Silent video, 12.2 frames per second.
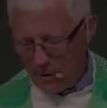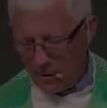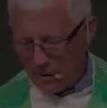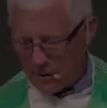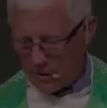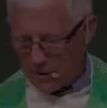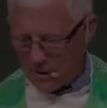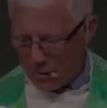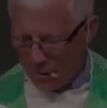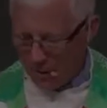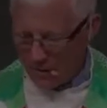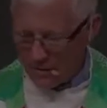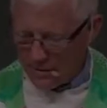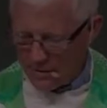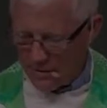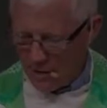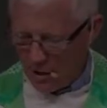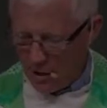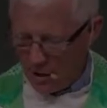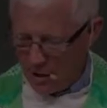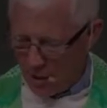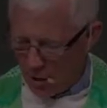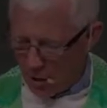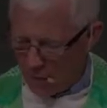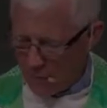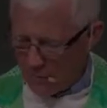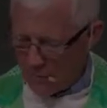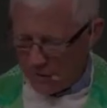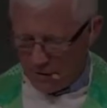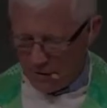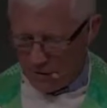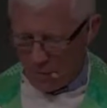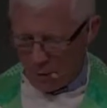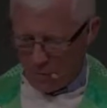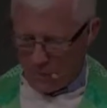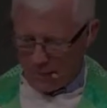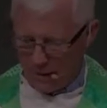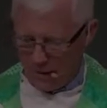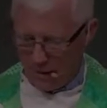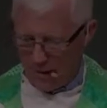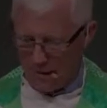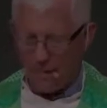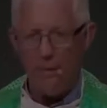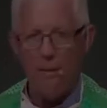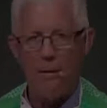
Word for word: that was in Christ, who though he was in the form of God,